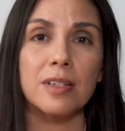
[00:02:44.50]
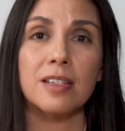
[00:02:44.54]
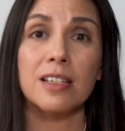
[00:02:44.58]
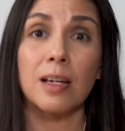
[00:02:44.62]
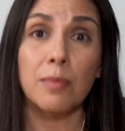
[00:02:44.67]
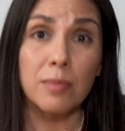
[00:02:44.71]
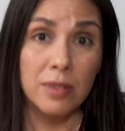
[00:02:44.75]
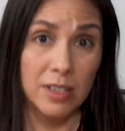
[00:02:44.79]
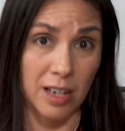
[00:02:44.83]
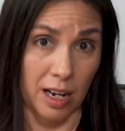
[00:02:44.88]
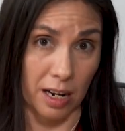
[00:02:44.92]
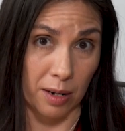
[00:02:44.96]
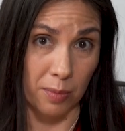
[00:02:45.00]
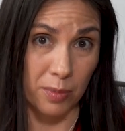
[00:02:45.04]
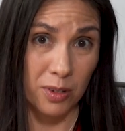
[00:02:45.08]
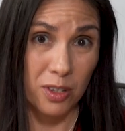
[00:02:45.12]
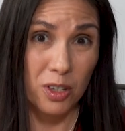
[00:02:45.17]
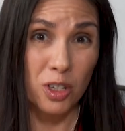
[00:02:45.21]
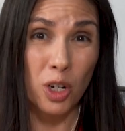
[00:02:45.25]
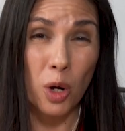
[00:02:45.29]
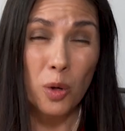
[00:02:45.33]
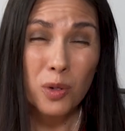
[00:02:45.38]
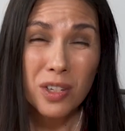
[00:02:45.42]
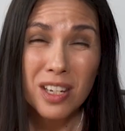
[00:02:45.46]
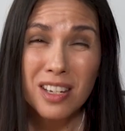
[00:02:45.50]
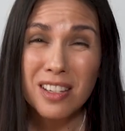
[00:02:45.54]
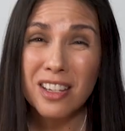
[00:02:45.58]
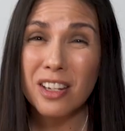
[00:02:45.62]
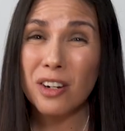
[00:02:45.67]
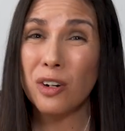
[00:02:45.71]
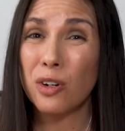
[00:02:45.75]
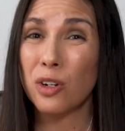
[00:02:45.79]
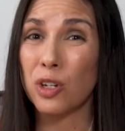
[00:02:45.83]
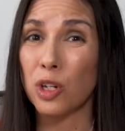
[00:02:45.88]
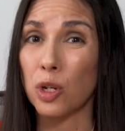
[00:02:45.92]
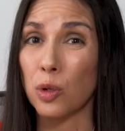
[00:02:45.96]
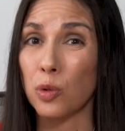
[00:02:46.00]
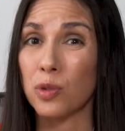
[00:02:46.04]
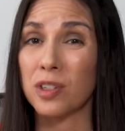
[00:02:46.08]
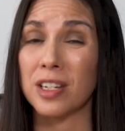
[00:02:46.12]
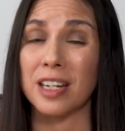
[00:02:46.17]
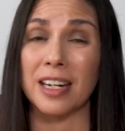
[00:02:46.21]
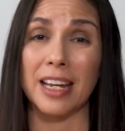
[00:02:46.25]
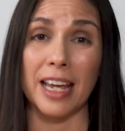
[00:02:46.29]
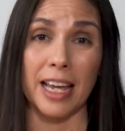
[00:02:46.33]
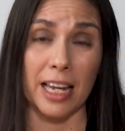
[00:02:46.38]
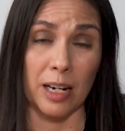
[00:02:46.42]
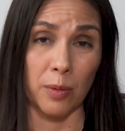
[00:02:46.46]
Sometimes doses that are used
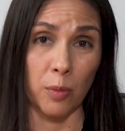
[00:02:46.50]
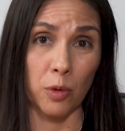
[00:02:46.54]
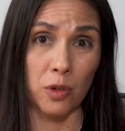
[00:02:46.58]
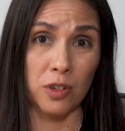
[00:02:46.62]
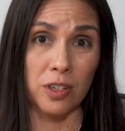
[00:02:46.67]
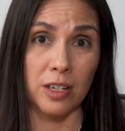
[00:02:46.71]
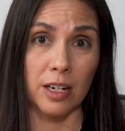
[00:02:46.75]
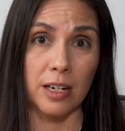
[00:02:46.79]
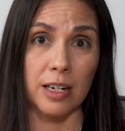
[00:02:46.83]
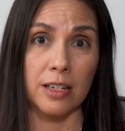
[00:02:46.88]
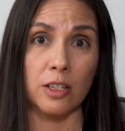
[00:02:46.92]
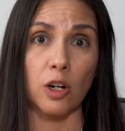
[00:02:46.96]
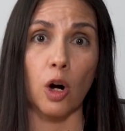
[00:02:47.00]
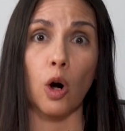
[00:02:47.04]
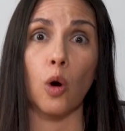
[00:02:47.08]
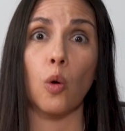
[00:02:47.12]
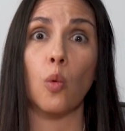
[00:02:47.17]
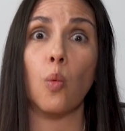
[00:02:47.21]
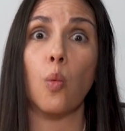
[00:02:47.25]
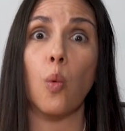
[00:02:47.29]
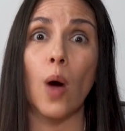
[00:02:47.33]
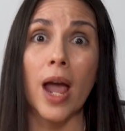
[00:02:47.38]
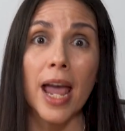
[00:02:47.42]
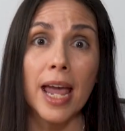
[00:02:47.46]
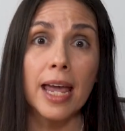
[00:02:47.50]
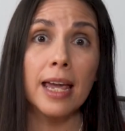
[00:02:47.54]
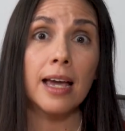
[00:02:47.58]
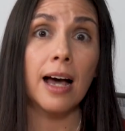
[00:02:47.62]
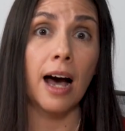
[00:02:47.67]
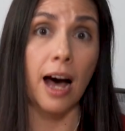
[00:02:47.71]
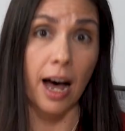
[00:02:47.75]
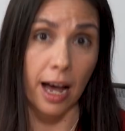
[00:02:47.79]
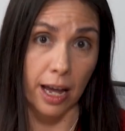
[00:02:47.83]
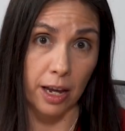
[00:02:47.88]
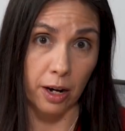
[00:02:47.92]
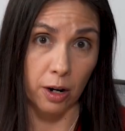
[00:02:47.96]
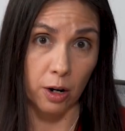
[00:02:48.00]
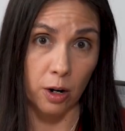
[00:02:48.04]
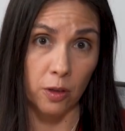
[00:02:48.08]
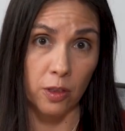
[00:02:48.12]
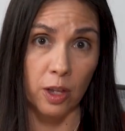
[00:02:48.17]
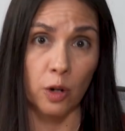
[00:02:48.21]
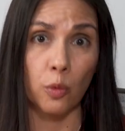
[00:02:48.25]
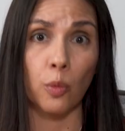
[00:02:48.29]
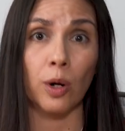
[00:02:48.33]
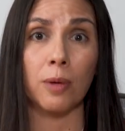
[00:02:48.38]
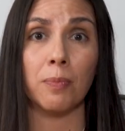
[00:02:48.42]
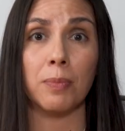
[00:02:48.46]
in animal studies are way higher
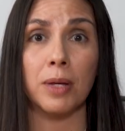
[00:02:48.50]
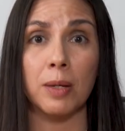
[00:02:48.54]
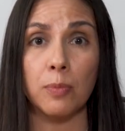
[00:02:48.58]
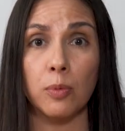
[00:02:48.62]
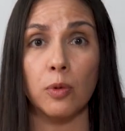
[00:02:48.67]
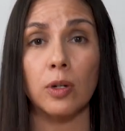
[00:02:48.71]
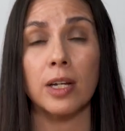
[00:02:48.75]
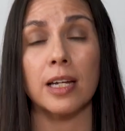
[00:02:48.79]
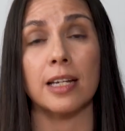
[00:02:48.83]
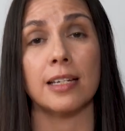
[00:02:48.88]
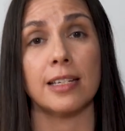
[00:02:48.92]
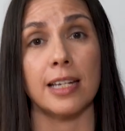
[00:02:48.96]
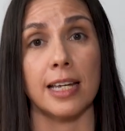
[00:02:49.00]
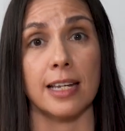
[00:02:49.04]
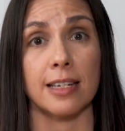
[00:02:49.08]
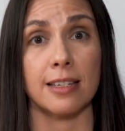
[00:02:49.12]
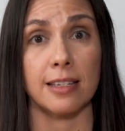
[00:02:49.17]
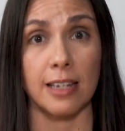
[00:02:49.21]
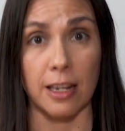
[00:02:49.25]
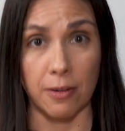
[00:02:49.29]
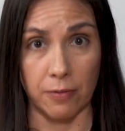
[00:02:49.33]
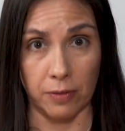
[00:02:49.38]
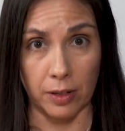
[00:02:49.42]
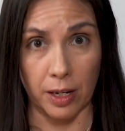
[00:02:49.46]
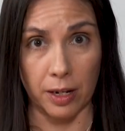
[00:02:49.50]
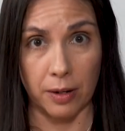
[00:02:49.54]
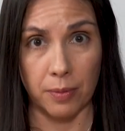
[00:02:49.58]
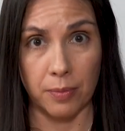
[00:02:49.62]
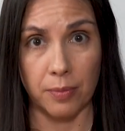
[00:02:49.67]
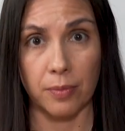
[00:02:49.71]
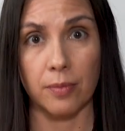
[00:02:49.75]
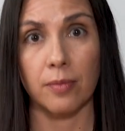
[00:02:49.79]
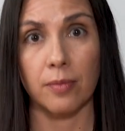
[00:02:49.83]
than what people can take safely.